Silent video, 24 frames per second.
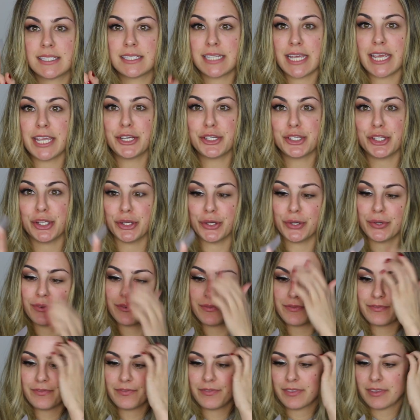Take two.
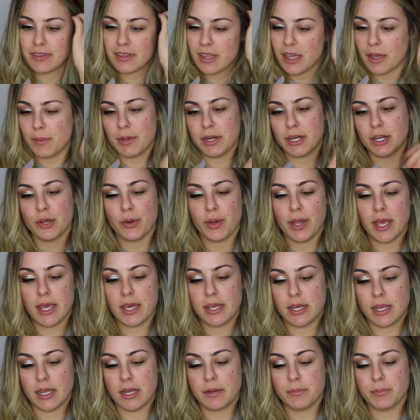I'm gonna go
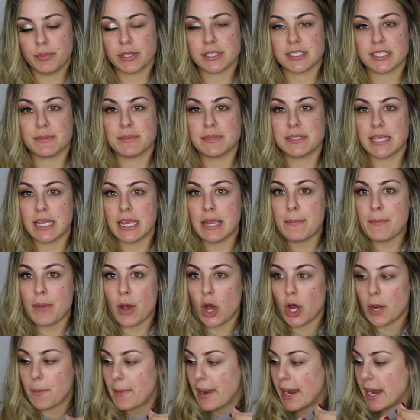ahead and put some tape
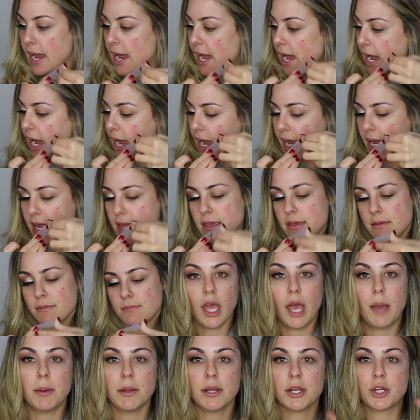on my eye.
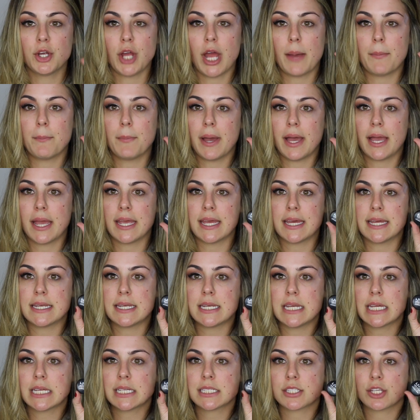I'm gonna grab my
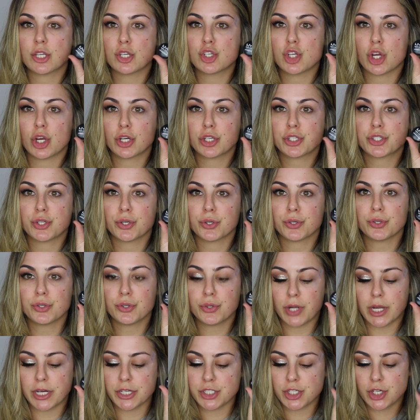NYX Dark
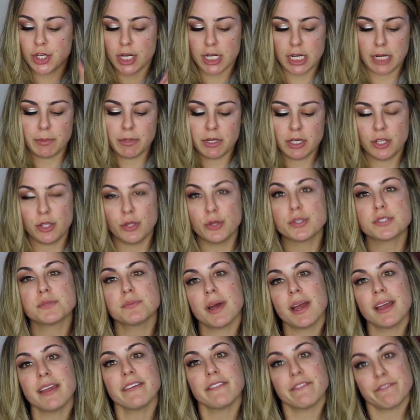Circle Corrector and I'm gonna use
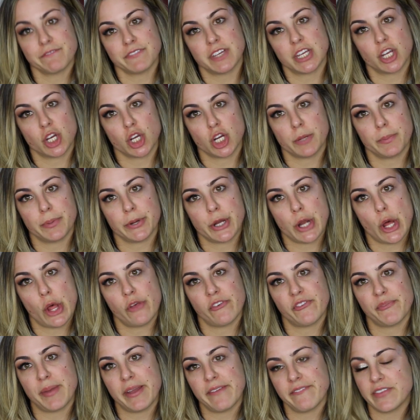my finger to put it
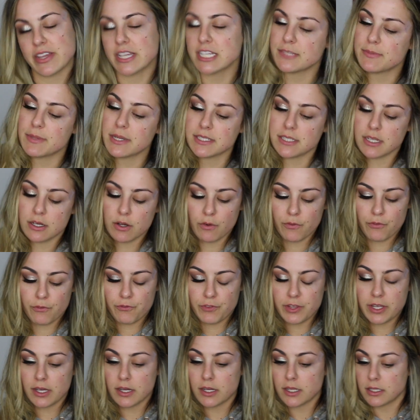all over my face because I don't
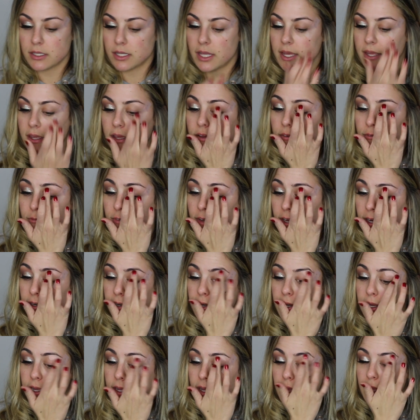feel like
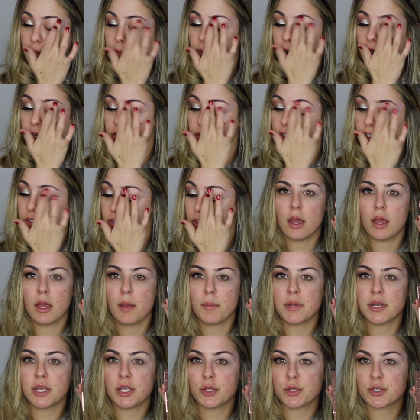finding a brush.
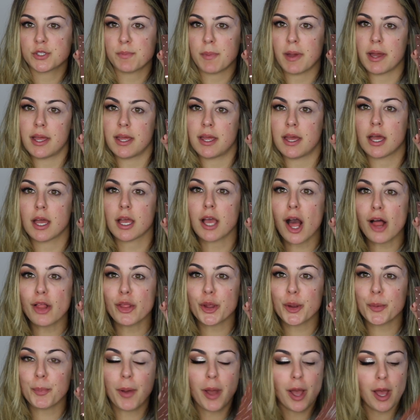I'm gonna use my
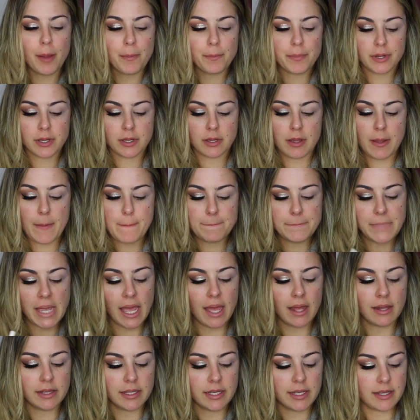ColourPop
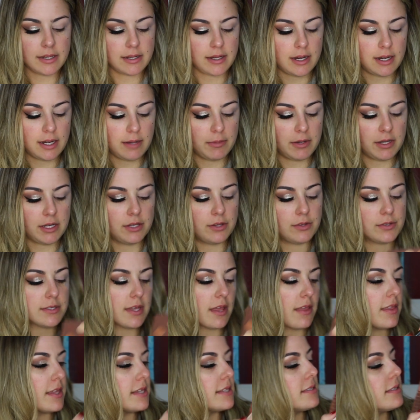palette and I'm gonna use
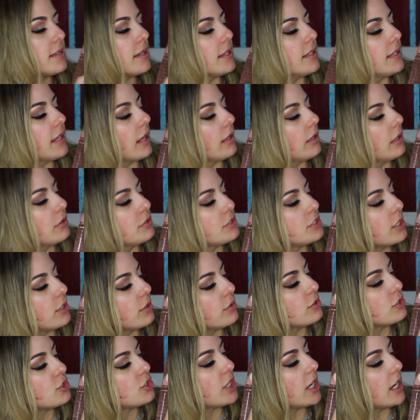this yellow
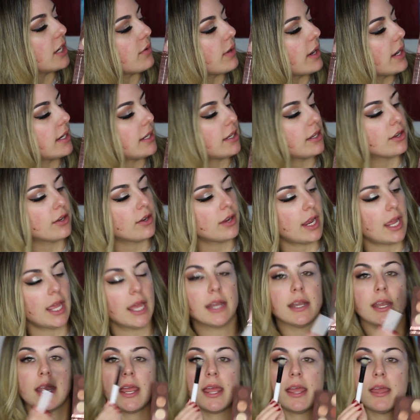tone shade right here
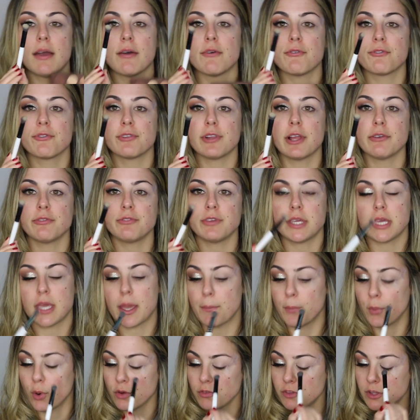and a
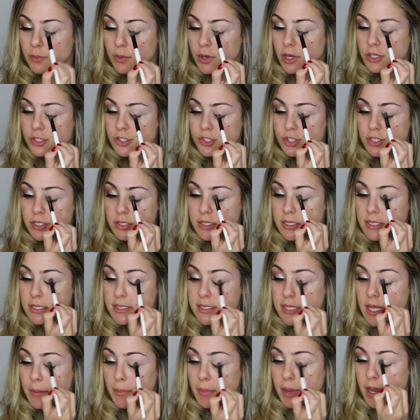fluffy Morphe brush just to
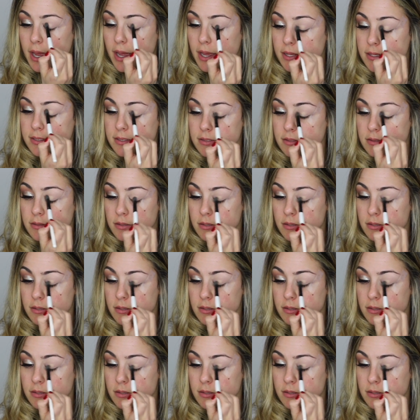set my eyes.